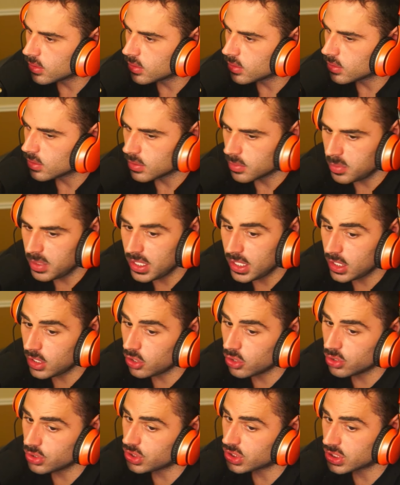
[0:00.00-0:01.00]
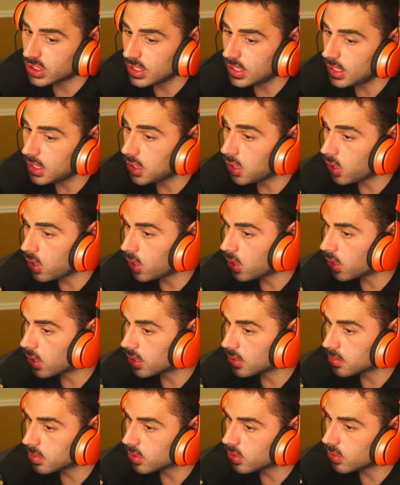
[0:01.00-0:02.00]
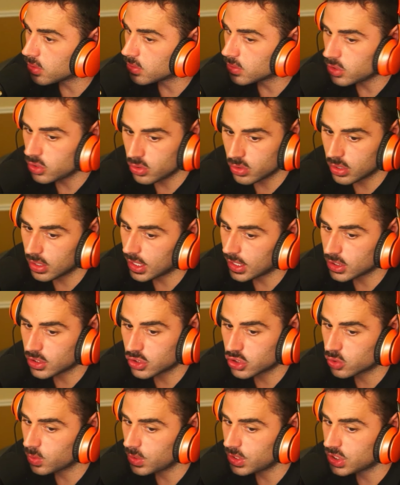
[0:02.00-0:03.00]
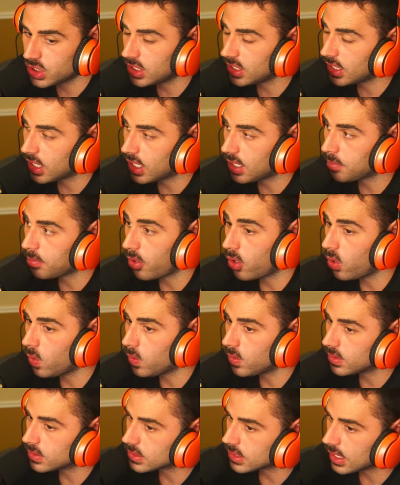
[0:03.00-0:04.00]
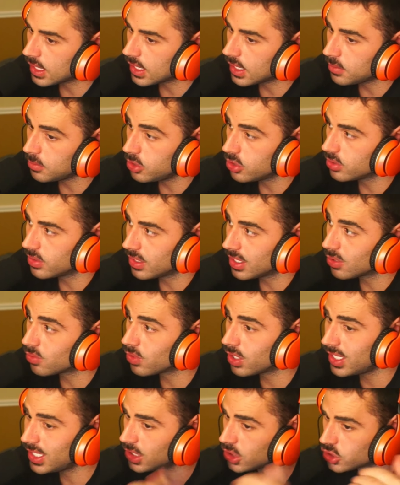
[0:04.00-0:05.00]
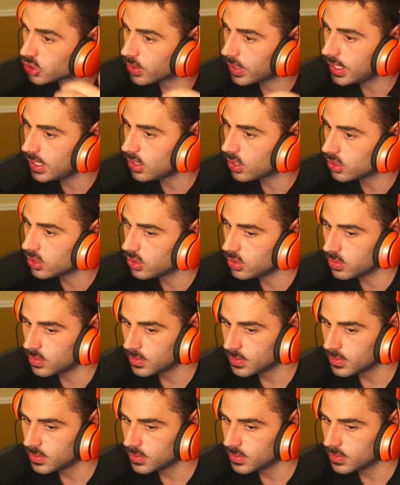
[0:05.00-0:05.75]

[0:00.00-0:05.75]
Meaning you're sinning hard, bro. You are like switching it up all the time. You're they're running a train on you.